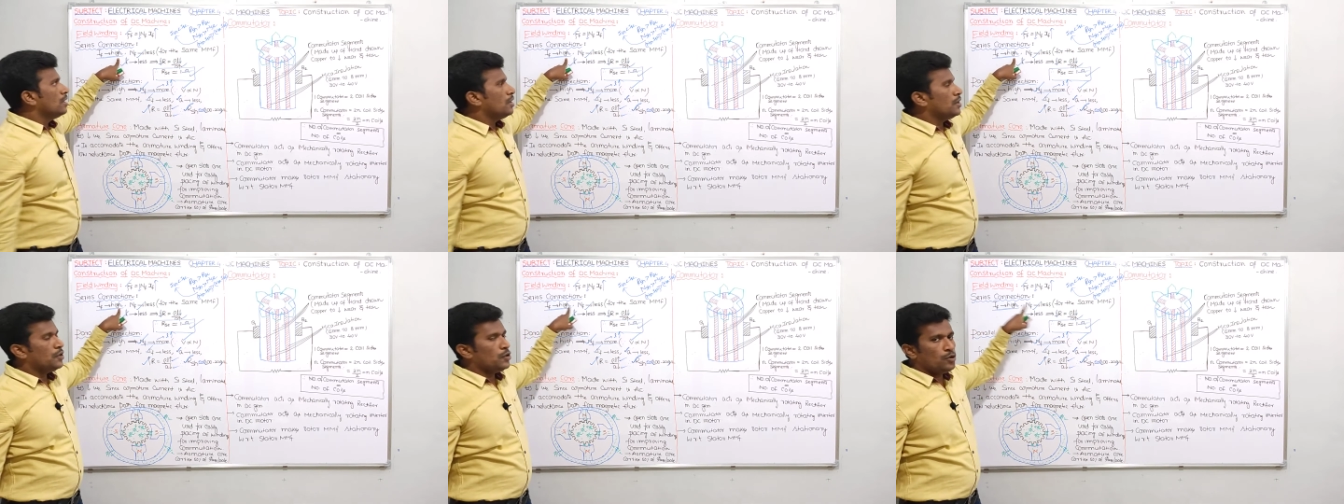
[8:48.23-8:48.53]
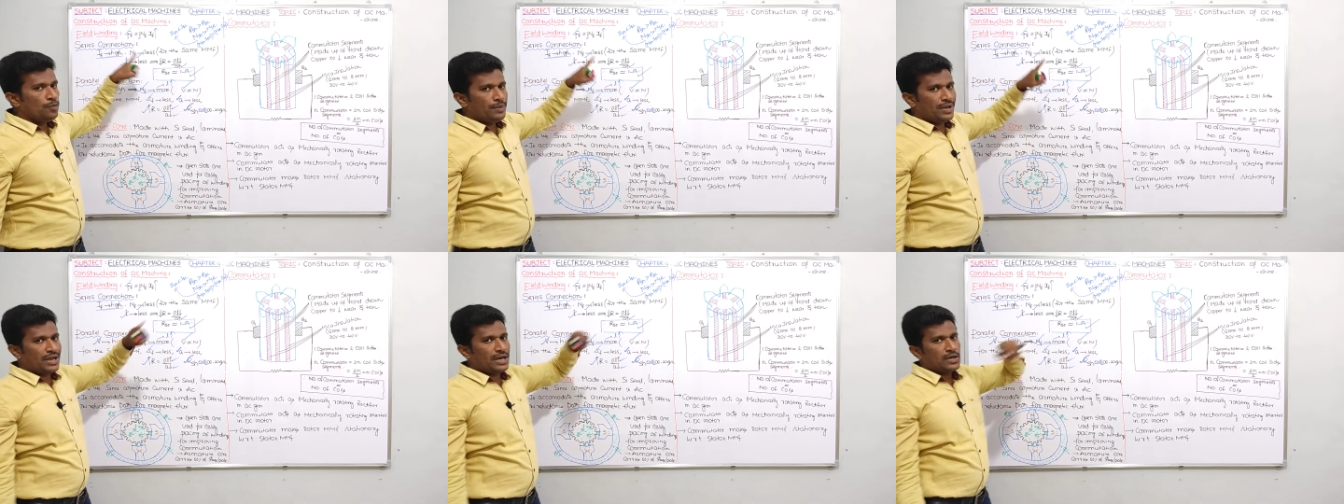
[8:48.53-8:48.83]

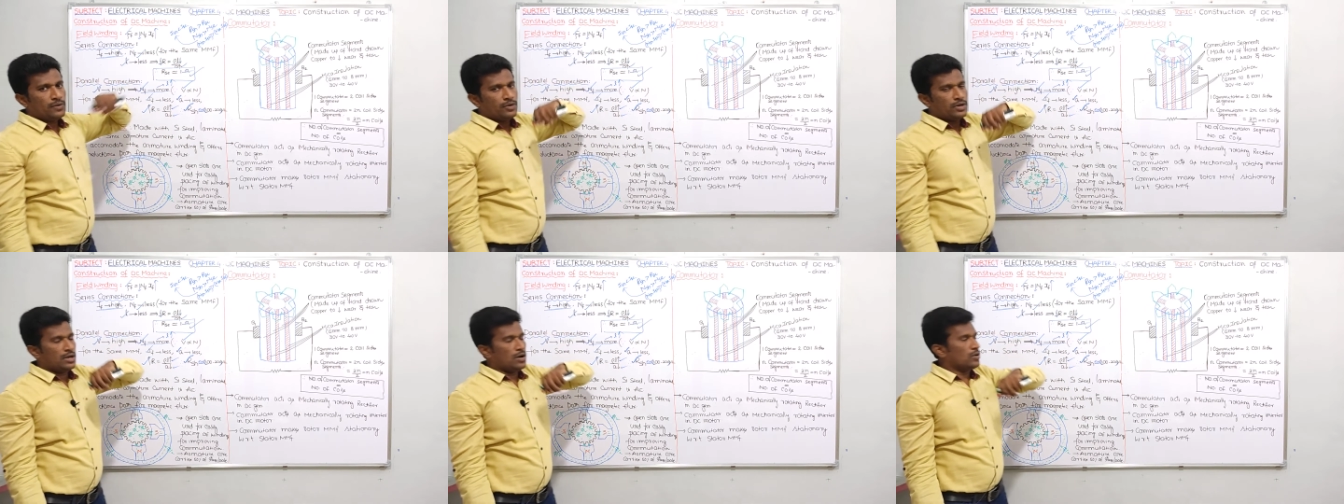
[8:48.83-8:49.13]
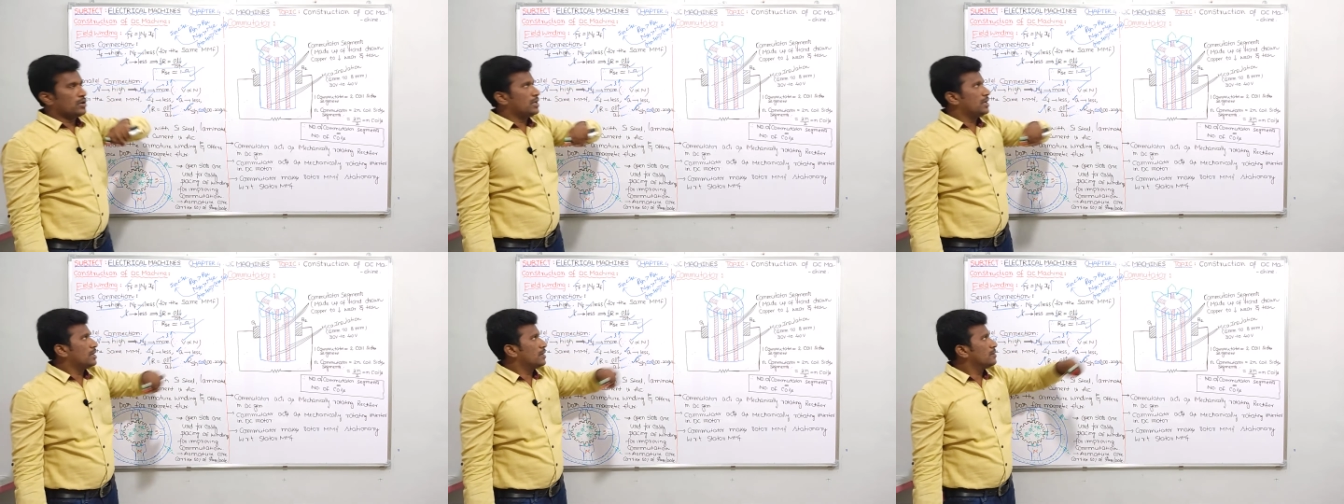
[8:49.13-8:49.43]
You may get one
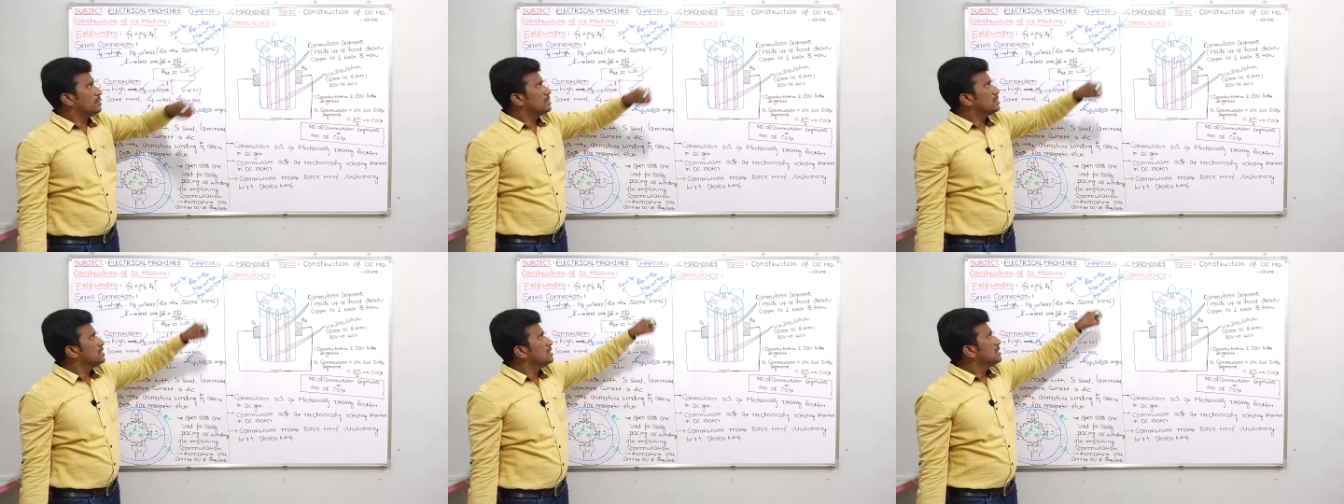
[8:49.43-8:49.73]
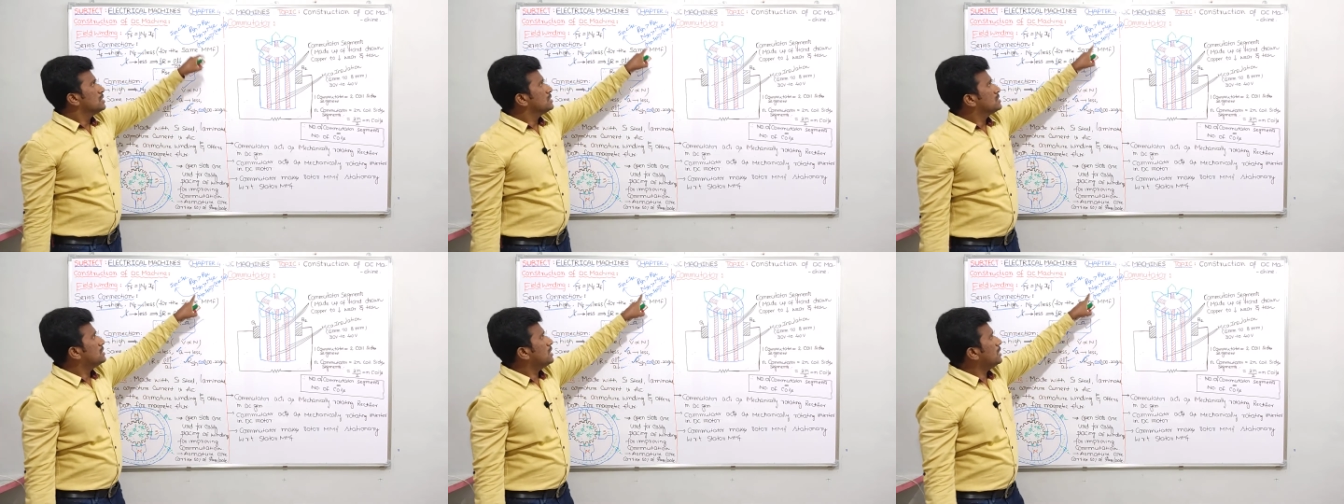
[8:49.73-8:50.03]
doubt here.
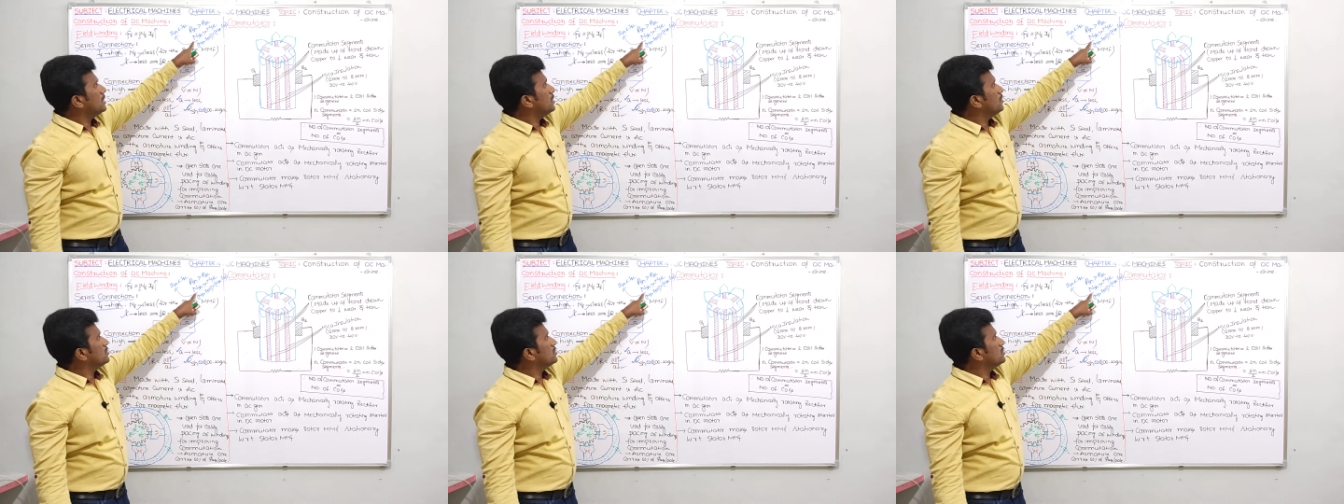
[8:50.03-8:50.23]
Sir,